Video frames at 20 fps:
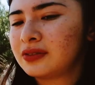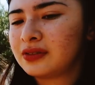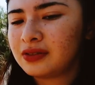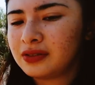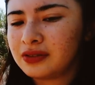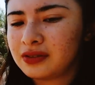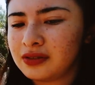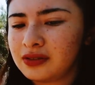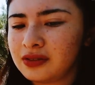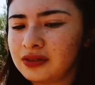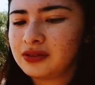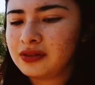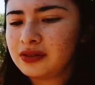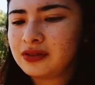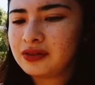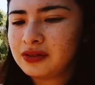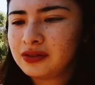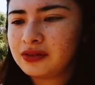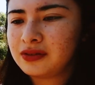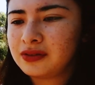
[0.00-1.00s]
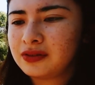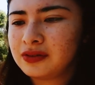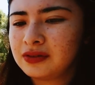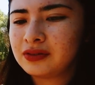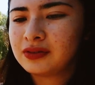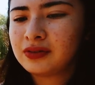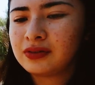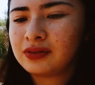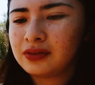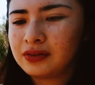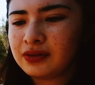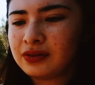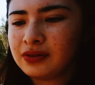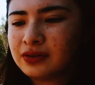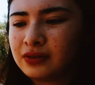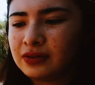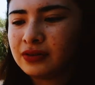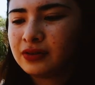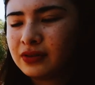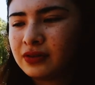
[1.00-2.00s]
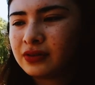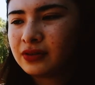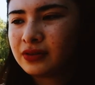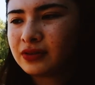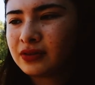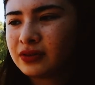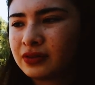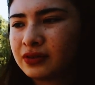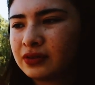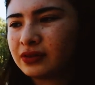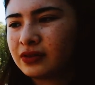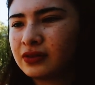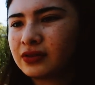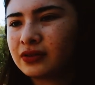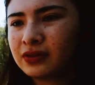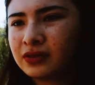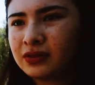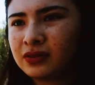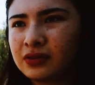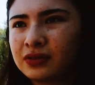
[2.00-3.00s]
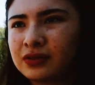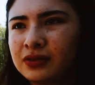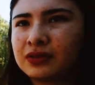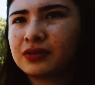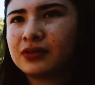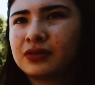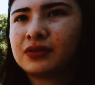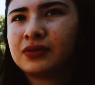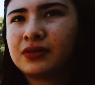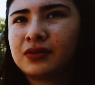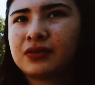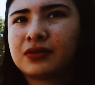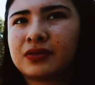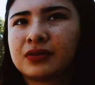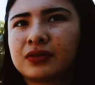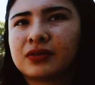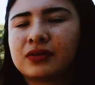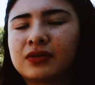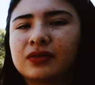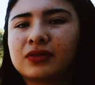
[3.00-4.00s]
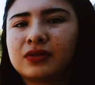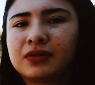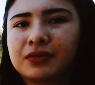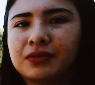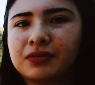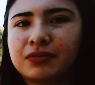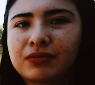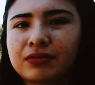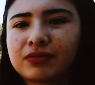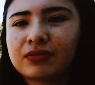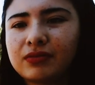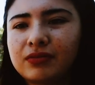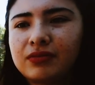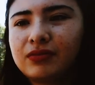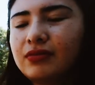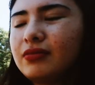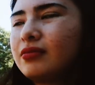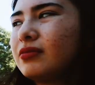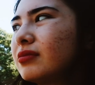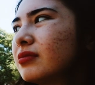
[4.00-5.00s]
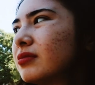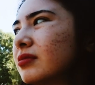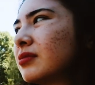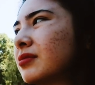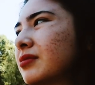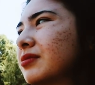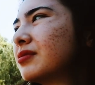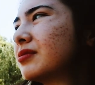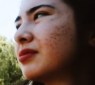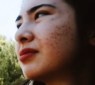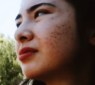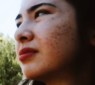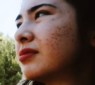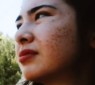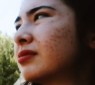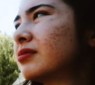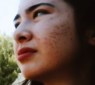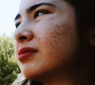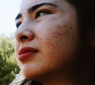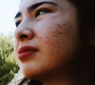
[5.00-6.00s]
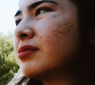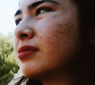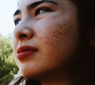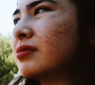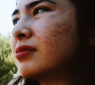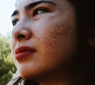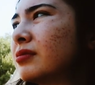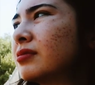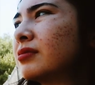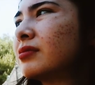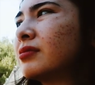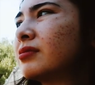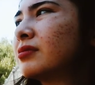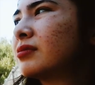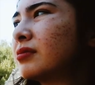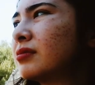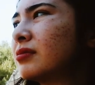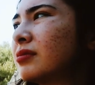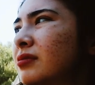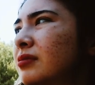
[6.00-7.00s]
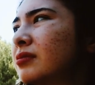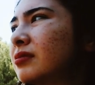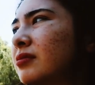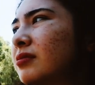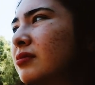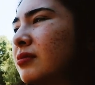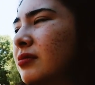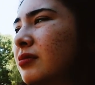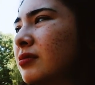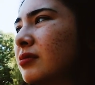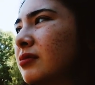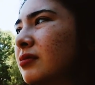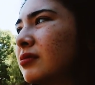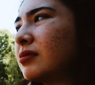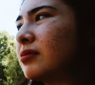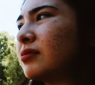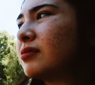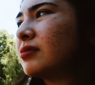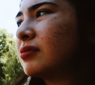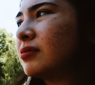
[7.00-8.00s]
(not speaking)